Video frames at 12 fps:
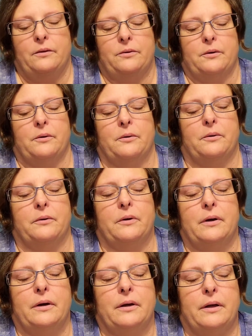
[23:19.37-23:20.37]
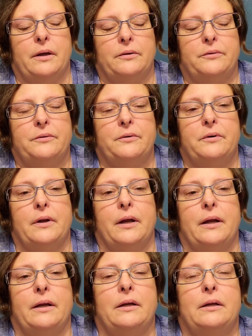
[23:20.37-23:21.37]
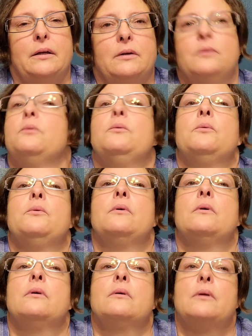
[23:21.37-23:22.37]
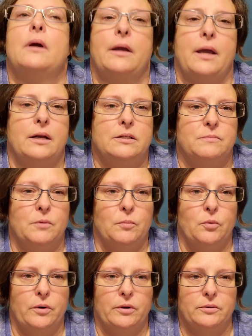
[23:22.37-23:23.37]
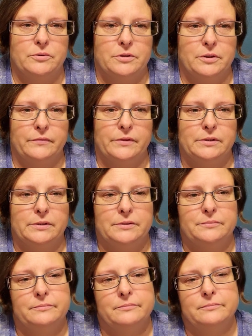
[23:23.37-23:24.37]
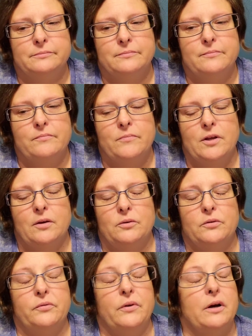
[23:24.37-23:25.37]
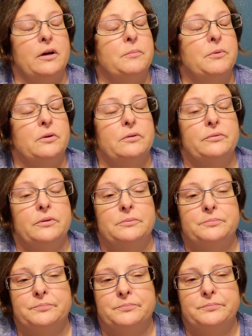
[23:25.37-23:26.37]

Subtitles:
So yesterday I had his memorial service. It was very beautiful.